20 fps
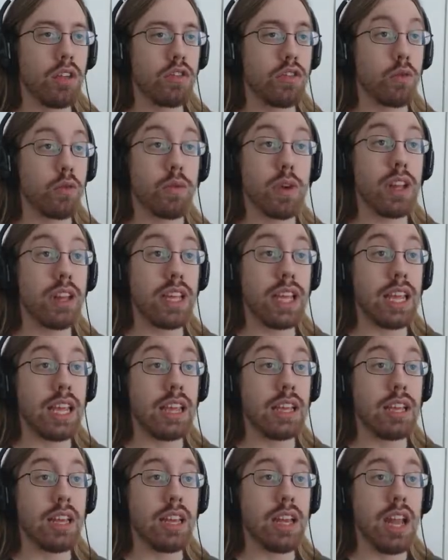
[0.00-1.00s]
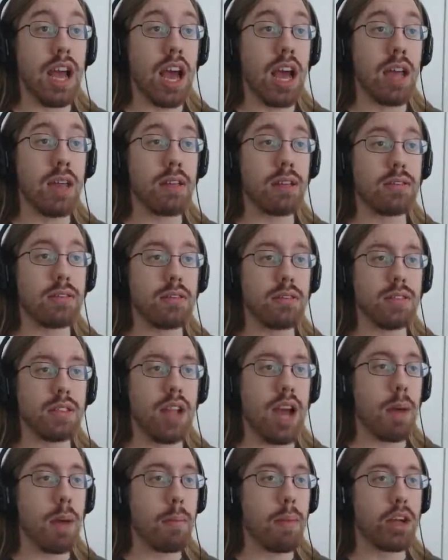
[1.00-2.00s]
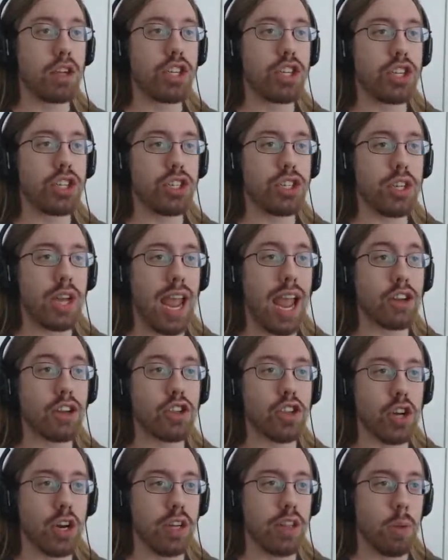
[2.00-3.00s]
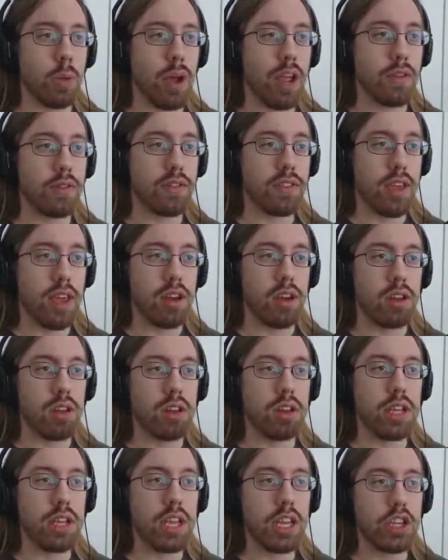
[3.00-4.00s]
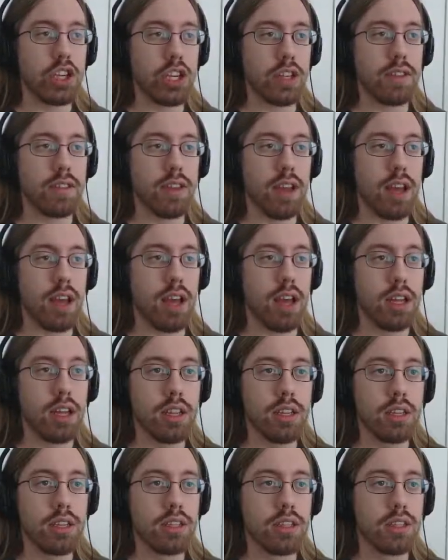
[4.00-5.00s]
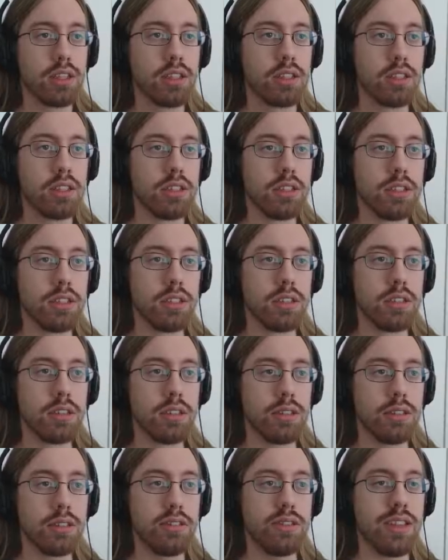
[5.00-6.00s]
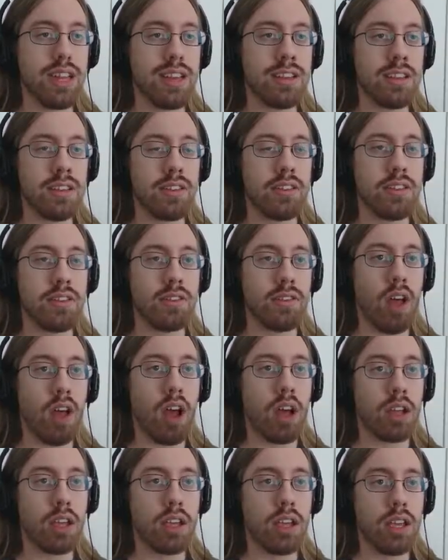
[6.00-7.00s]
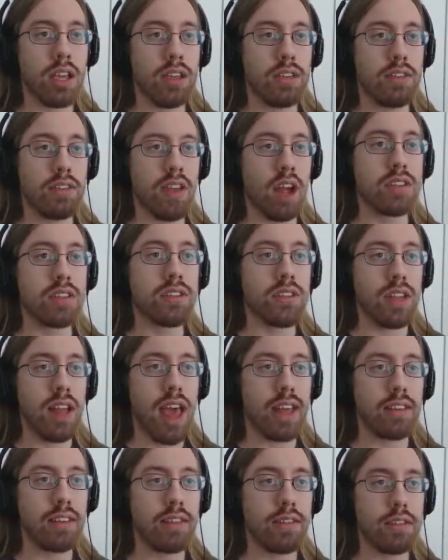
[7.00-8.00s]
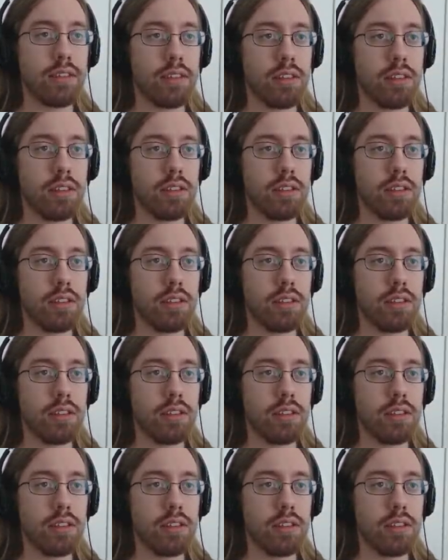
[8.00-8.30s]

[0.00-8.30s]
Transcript: so really, not not much extra in the way of skill. He just uh, didn't suck. He sucked less.